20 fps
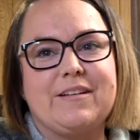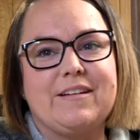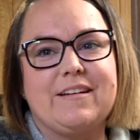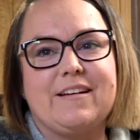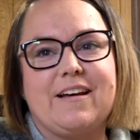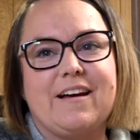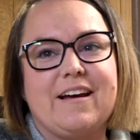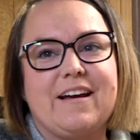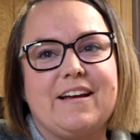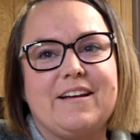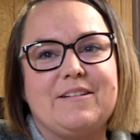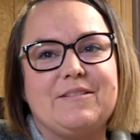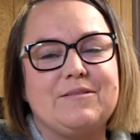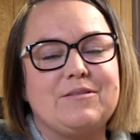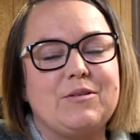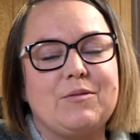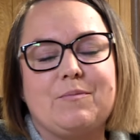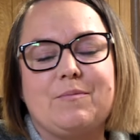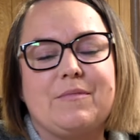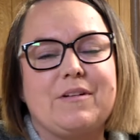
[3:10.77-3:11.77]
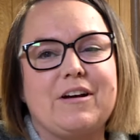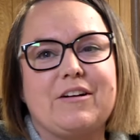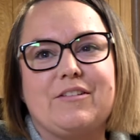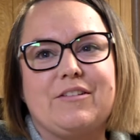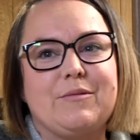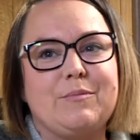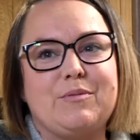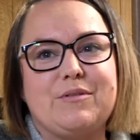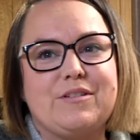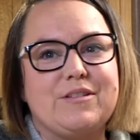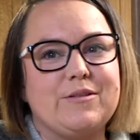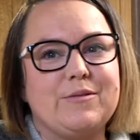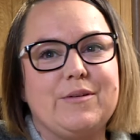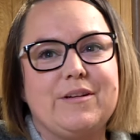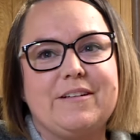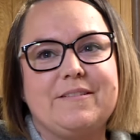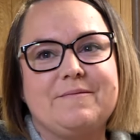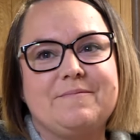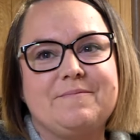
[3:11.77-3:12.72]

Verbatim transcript: and I don't, I'm not going to pursue it.